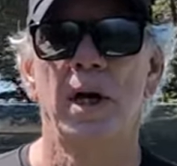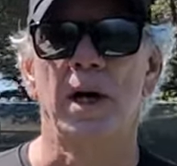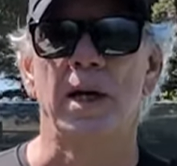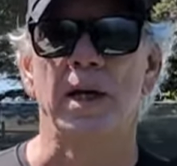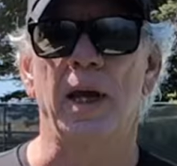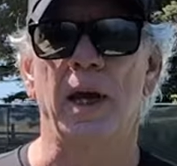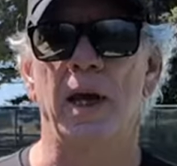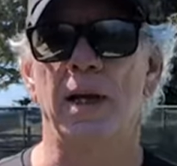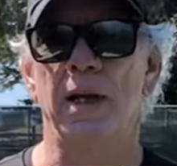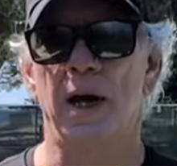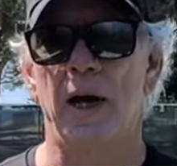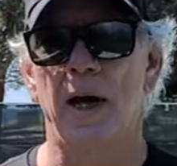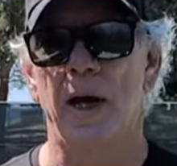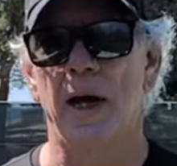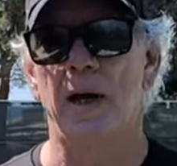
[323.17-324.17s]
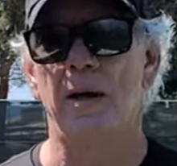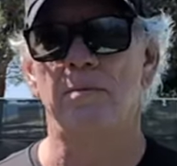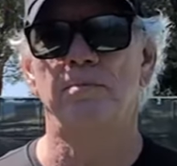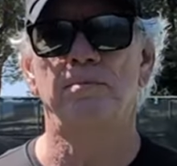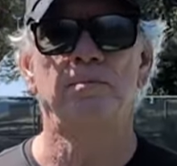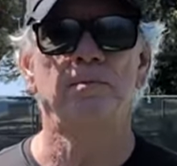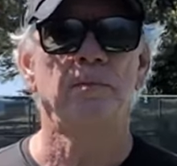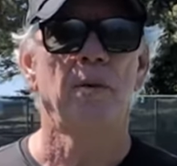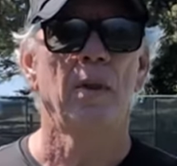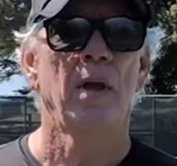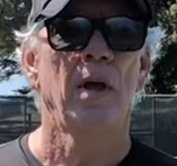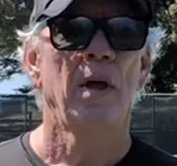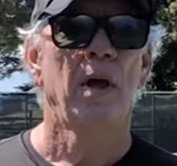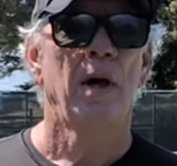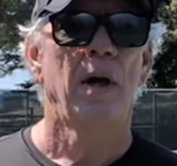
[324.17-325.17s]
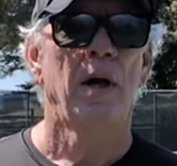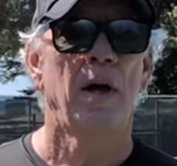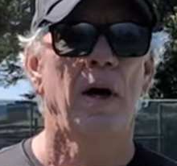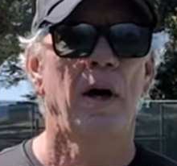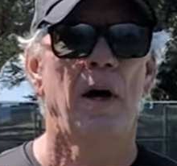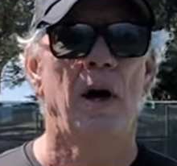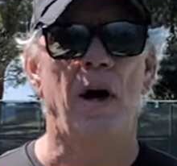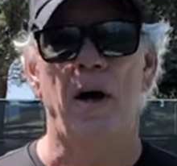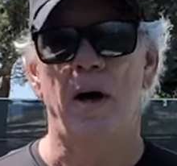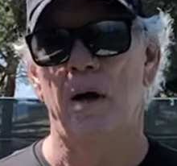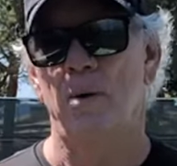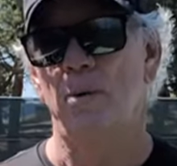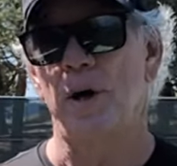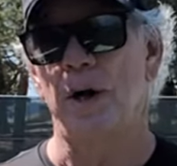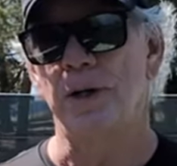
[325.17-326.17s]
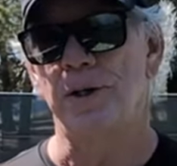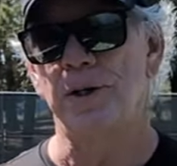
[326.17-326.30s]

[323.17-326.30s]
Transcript: Again, when I